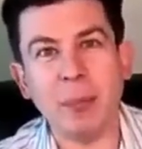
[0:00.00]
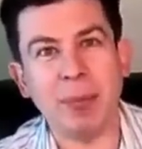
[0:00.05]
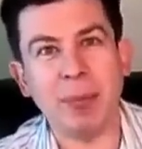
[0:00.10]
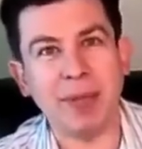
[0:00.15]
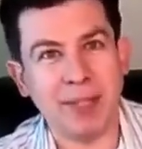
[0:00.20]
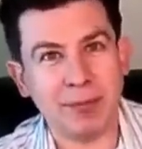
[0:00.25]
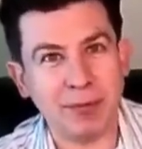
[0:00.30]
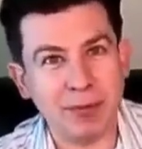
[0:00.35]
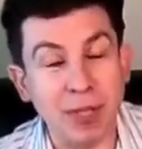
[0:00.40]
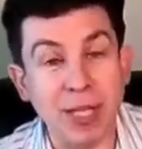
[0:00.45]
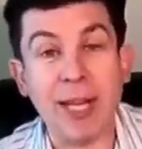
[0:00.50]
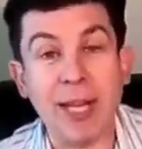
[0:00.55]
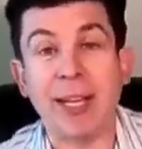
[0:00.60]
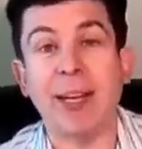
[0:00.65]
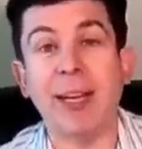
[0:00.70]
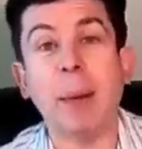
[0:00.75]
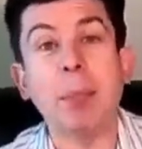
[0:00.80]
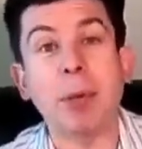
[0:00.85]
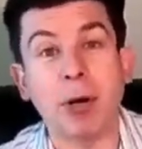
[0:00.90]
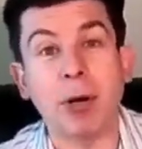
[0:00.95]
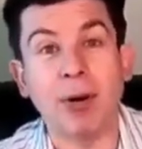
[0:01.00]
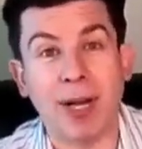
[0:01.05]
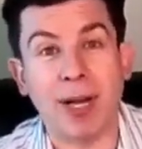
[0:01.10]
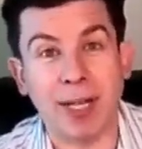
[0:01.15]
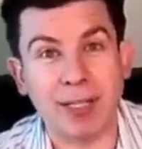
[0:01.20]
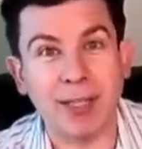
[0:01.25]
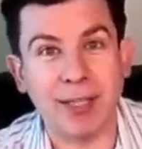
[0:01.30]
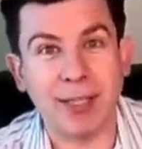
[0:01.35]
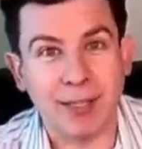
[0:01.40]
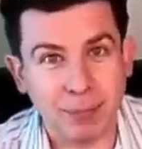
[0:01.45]
they have to line it up correctly,
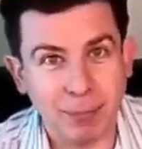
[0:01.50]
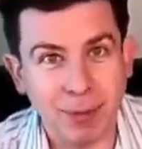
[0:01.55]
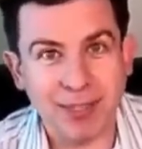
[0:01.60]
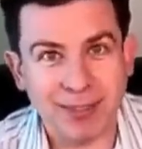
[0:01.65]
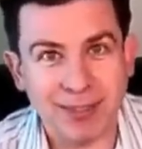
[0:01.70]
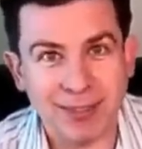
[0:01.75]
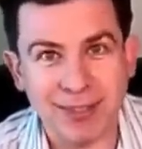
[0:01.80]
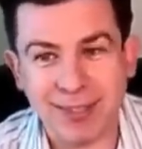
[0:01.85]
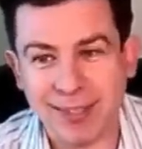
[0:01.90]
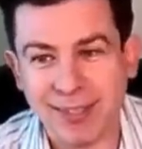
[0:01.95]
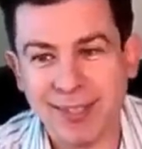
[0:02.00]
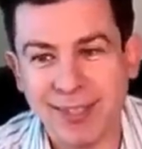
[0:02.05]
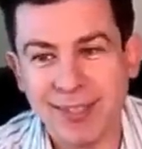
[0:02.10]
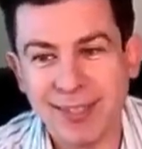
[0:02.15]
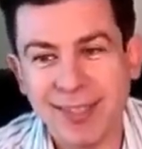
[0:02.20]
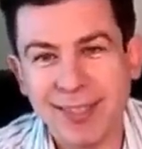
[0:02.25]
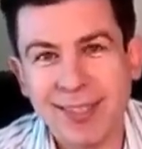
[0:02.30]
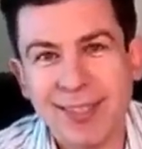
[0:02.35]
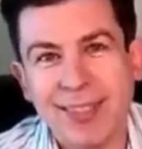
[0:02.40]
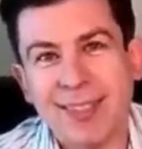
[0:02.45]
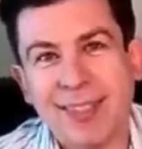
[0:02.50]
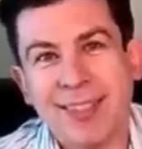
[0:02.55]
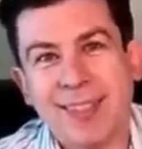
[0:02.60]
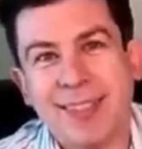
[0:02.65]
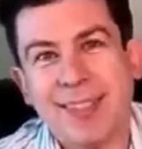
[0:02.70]
basically. That's